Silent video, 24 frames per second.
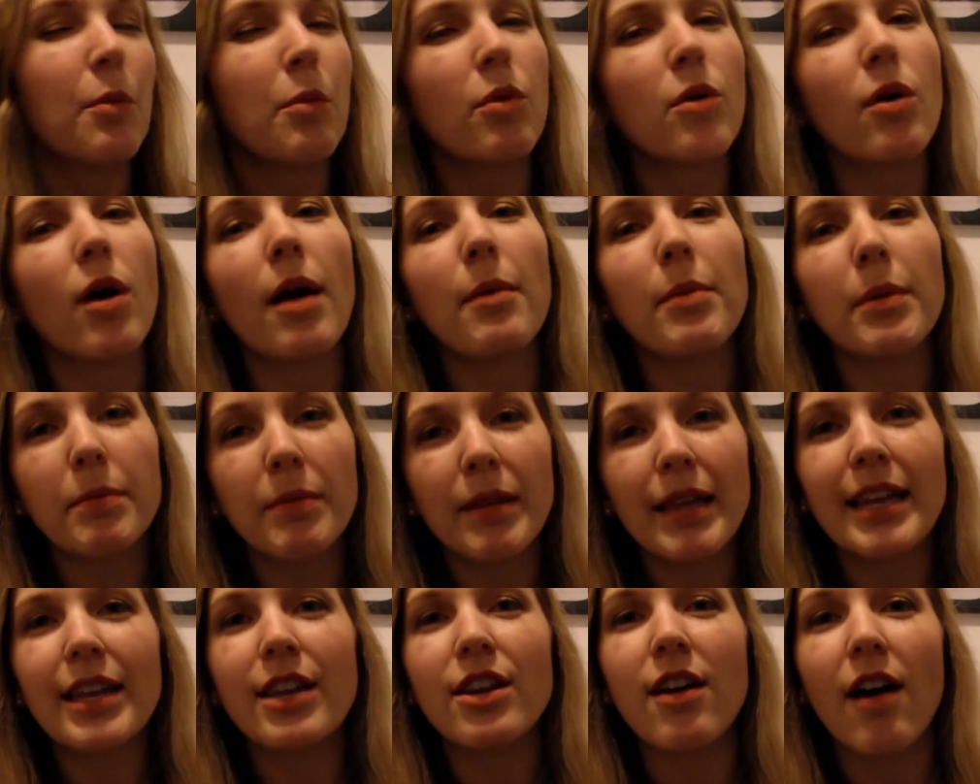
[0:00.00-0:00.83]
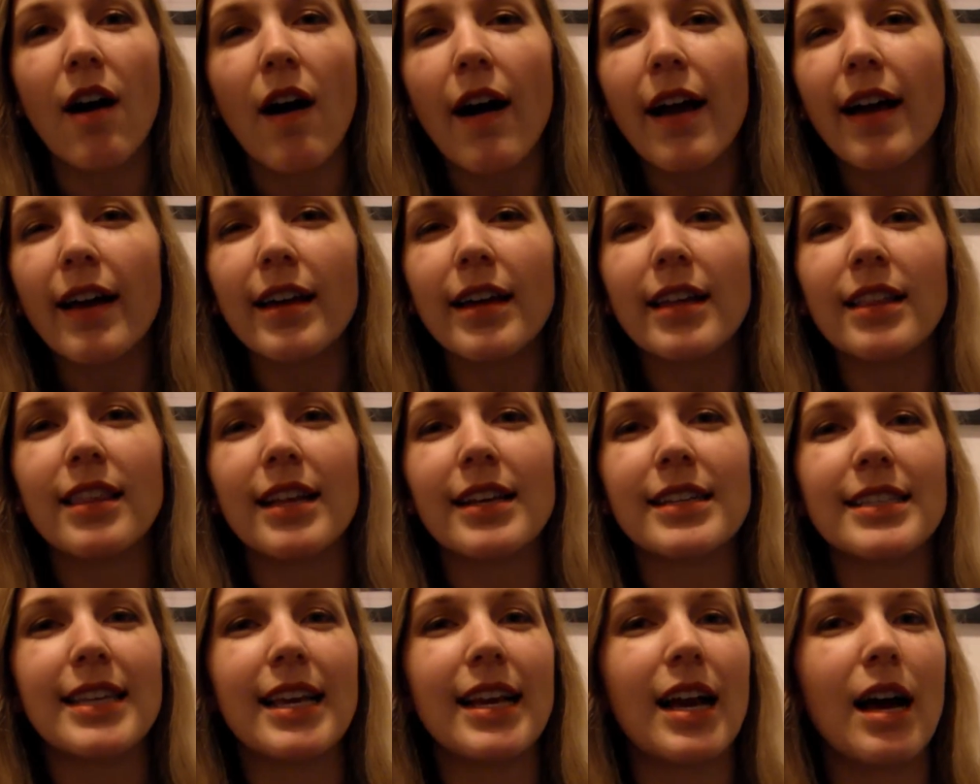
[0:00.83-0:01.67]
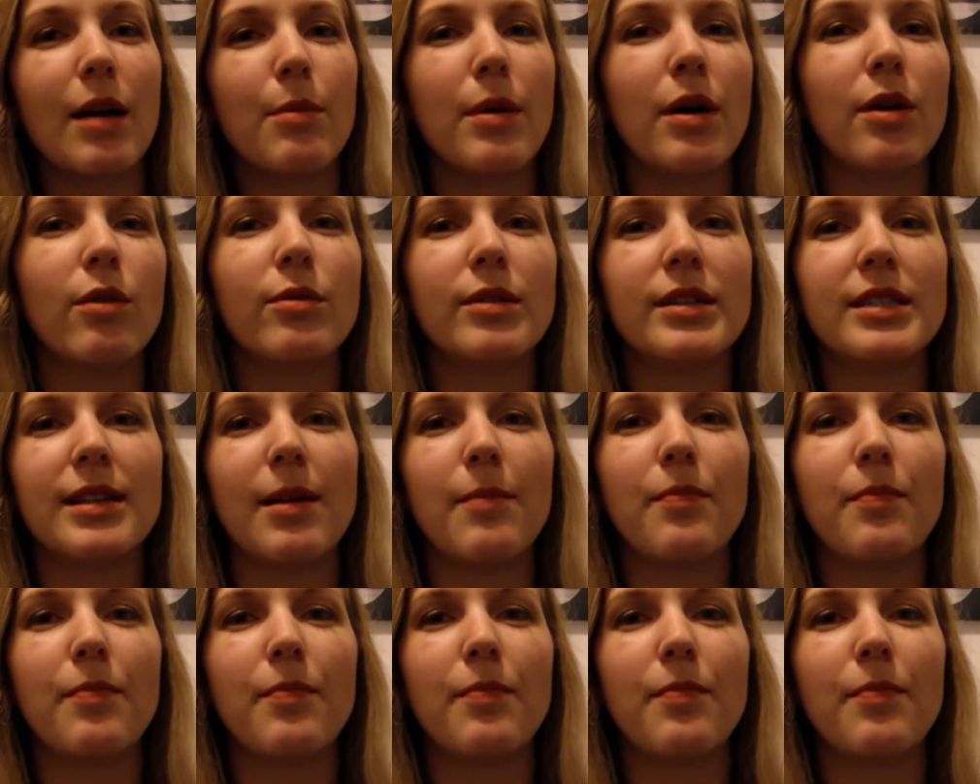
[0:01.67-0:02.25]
Probably not, unless they come out with